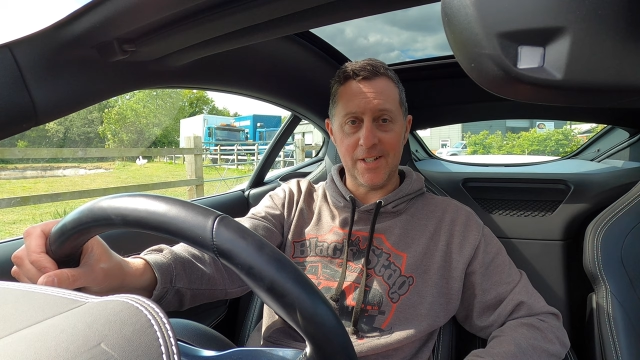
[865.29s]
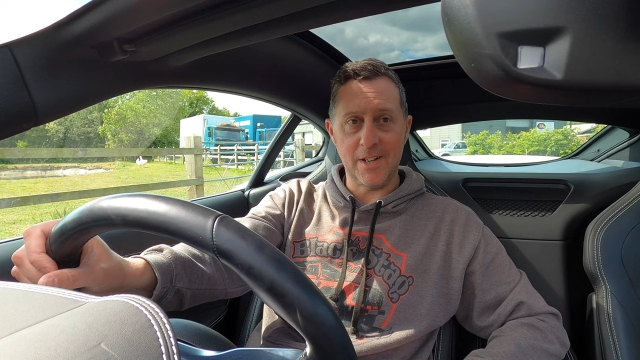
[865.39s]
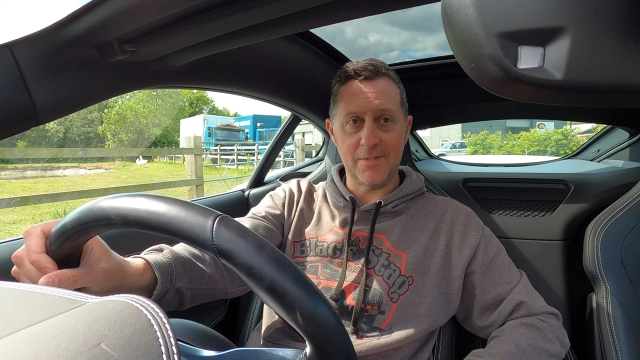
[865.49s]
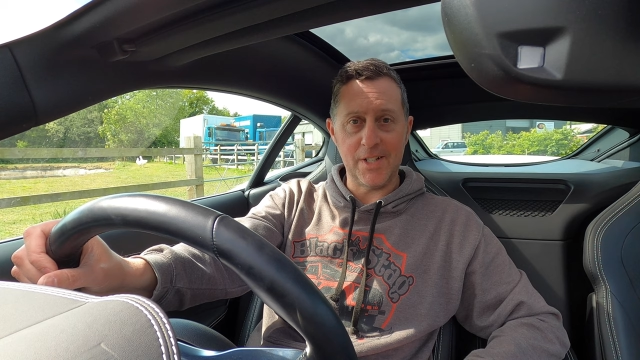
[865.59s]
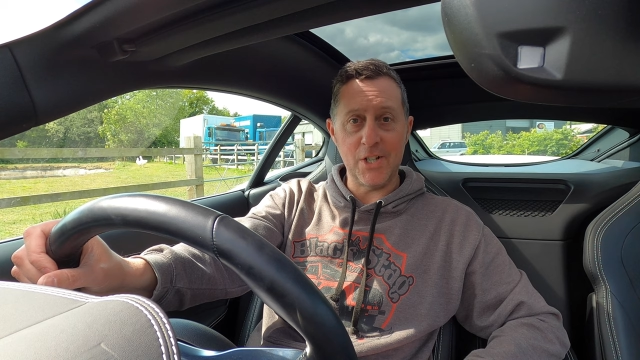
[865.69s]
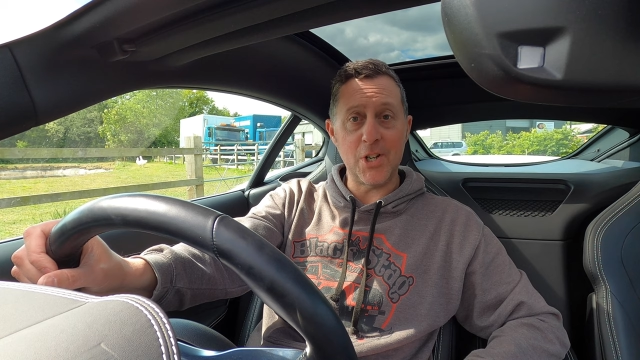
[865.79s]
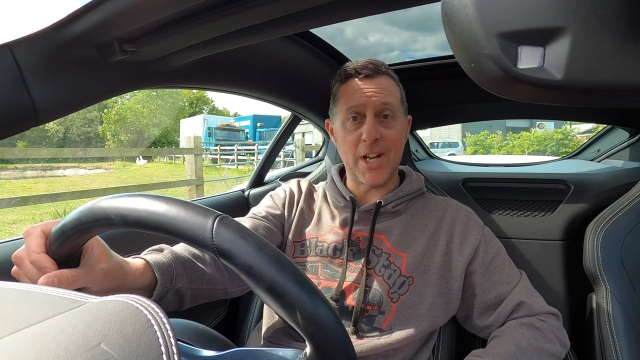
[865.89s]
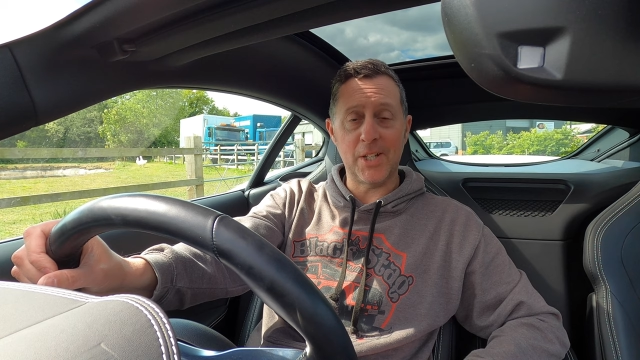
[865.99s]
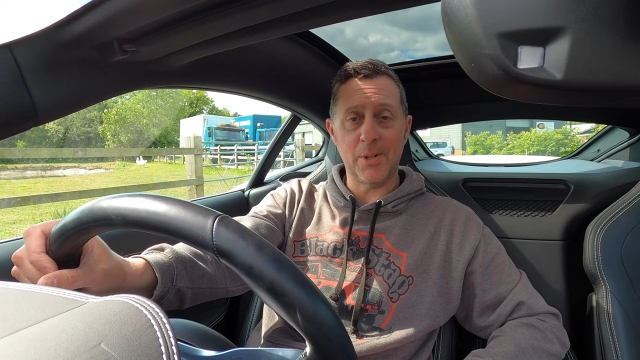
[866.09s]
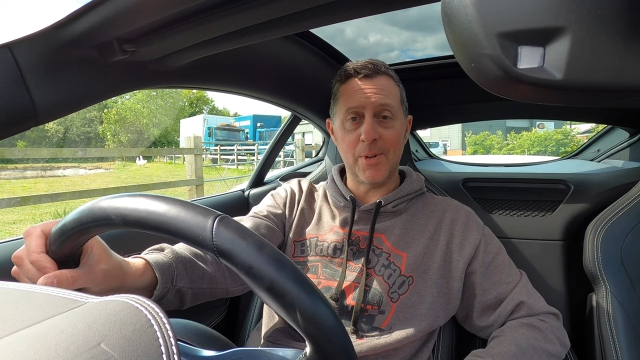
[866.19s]
lovely
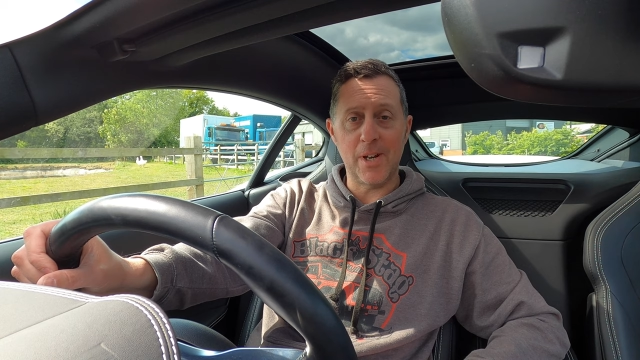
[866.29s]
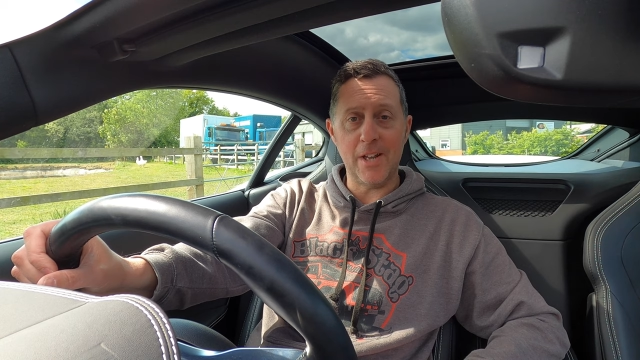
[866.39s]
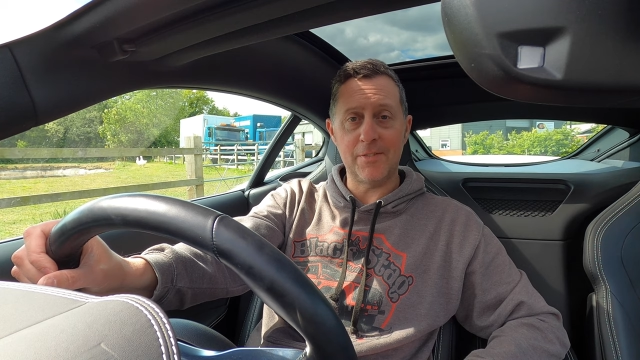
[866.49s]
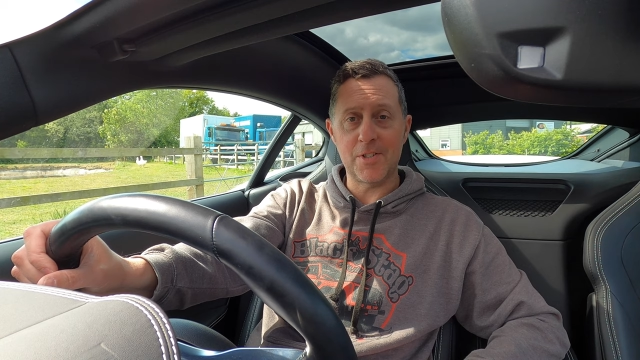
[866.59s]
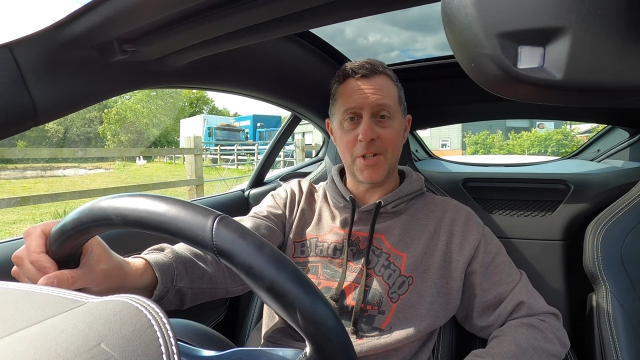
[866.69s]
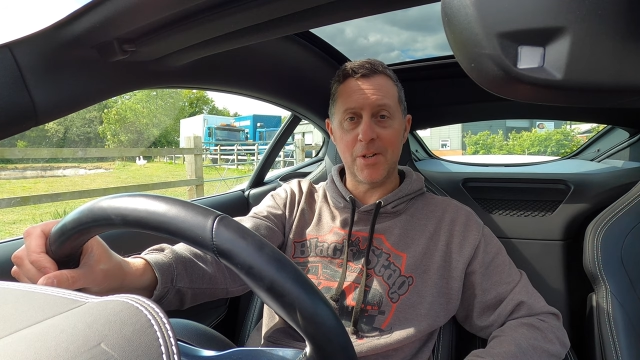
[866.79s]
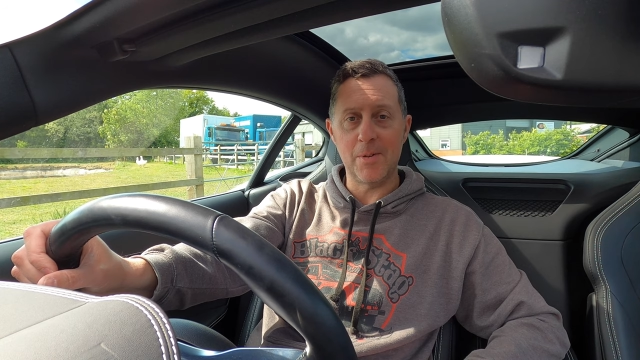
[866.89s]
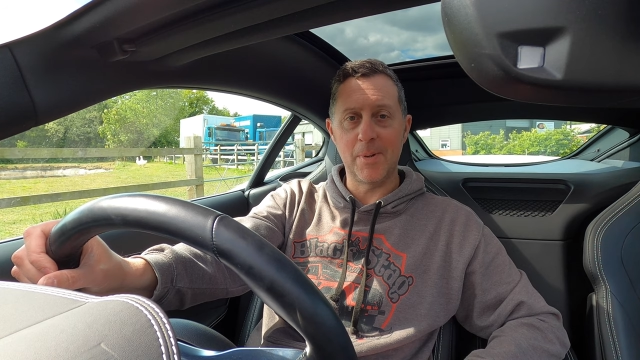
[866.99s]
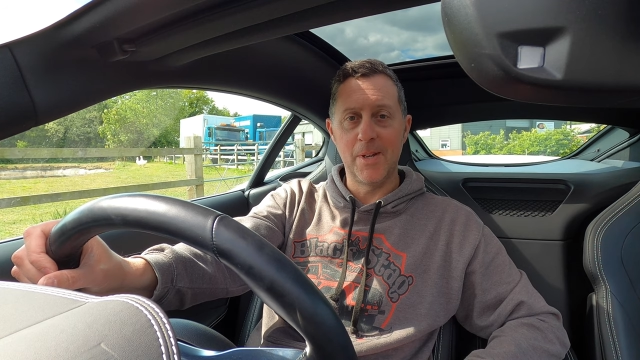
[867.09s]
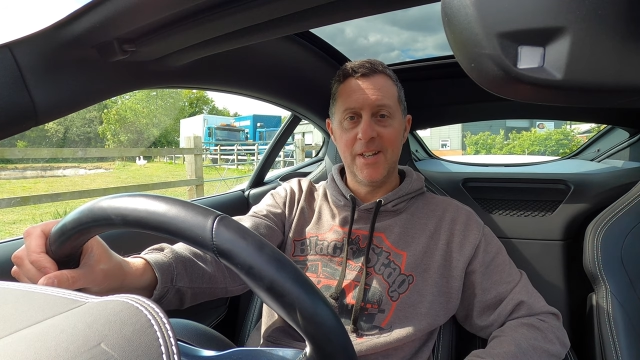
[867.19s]
Jaguar
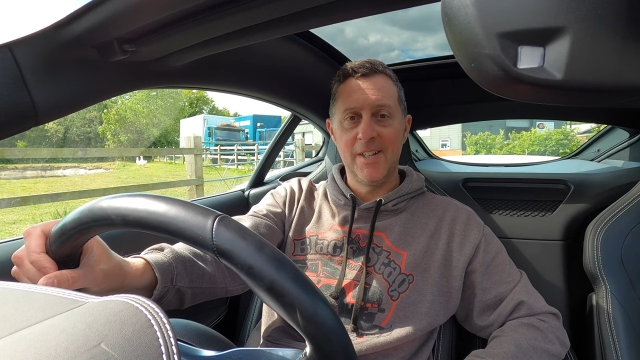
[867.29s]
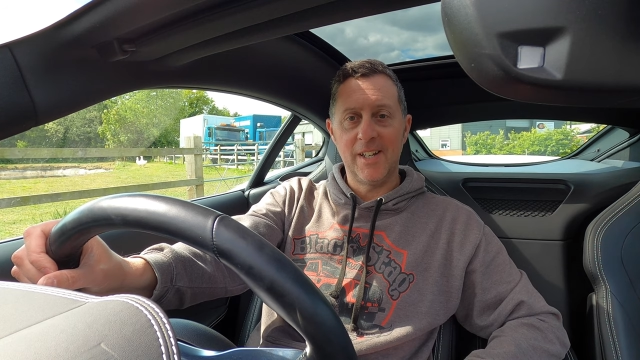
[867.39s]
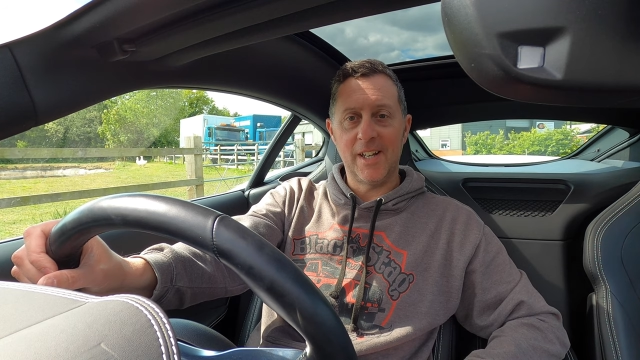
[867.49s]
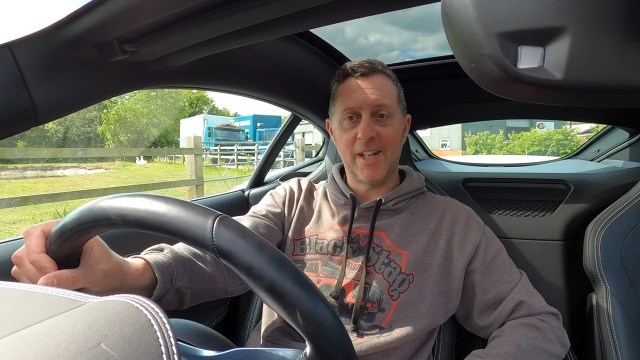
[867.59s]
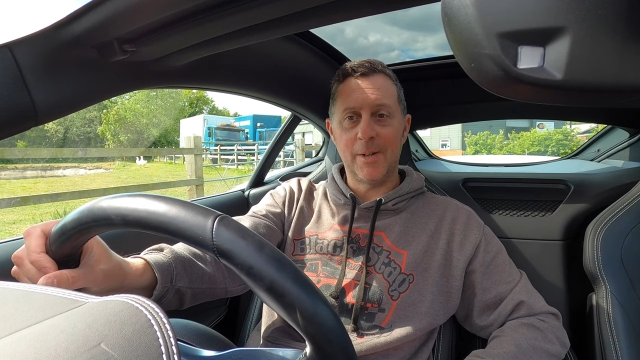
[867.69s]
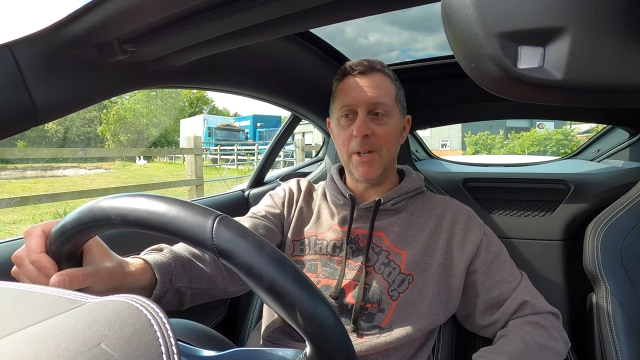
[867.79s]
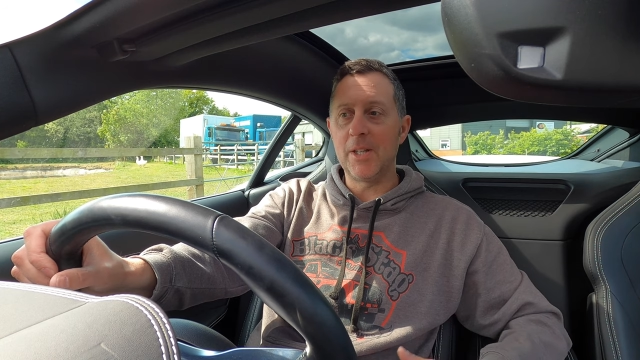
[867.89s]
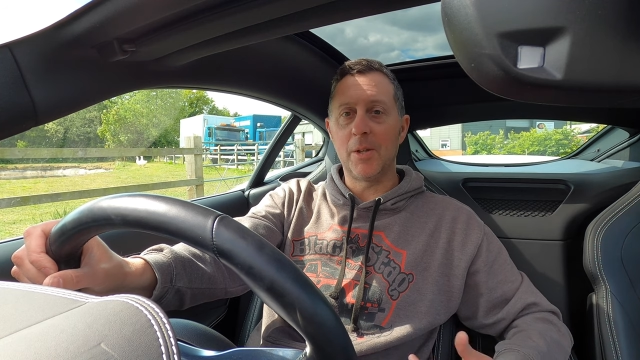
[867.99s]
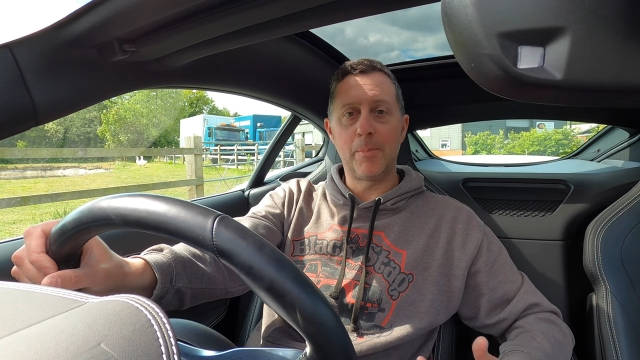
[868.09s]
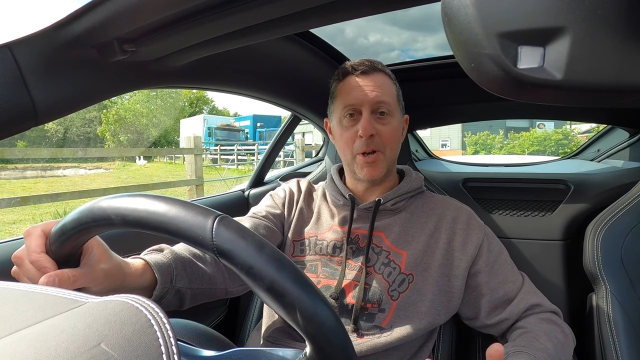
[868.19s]
F-Type um,
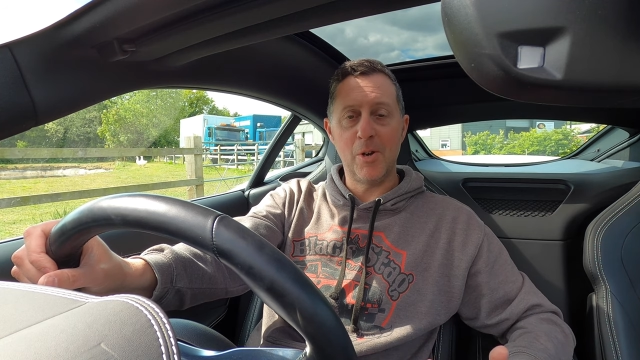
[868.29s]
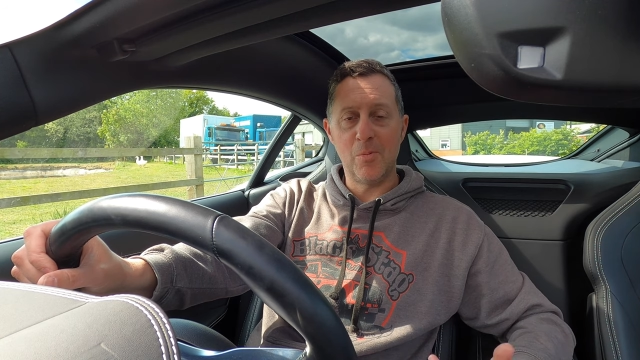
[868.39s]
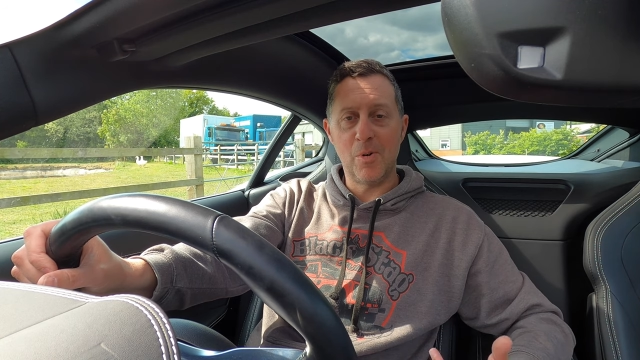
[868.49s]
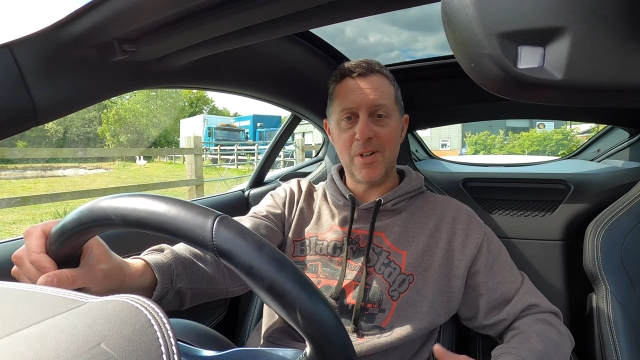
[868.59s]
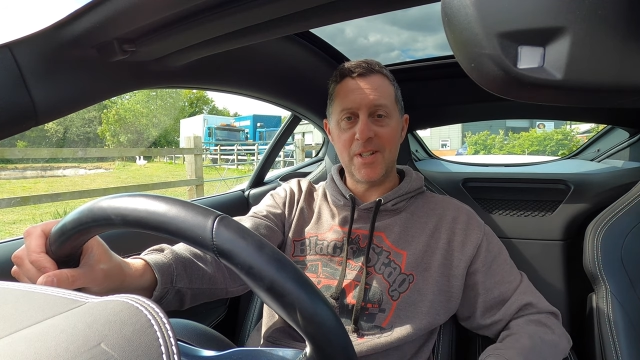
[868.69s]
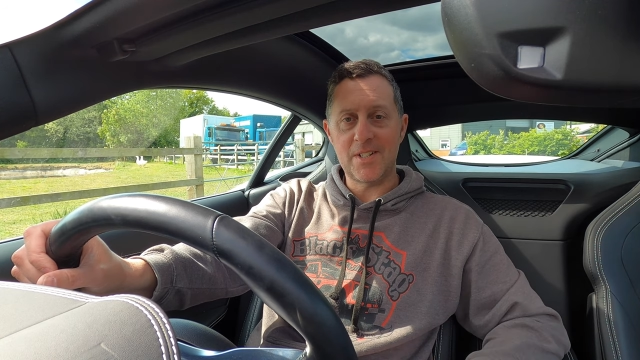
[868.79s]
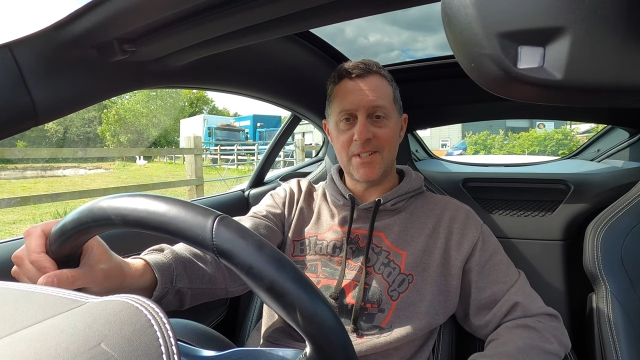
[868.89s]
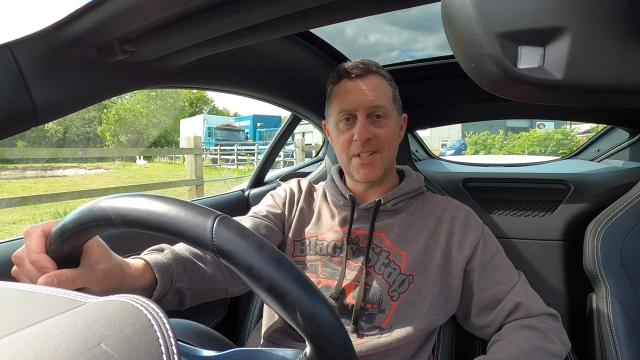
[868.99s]
in the pearl white.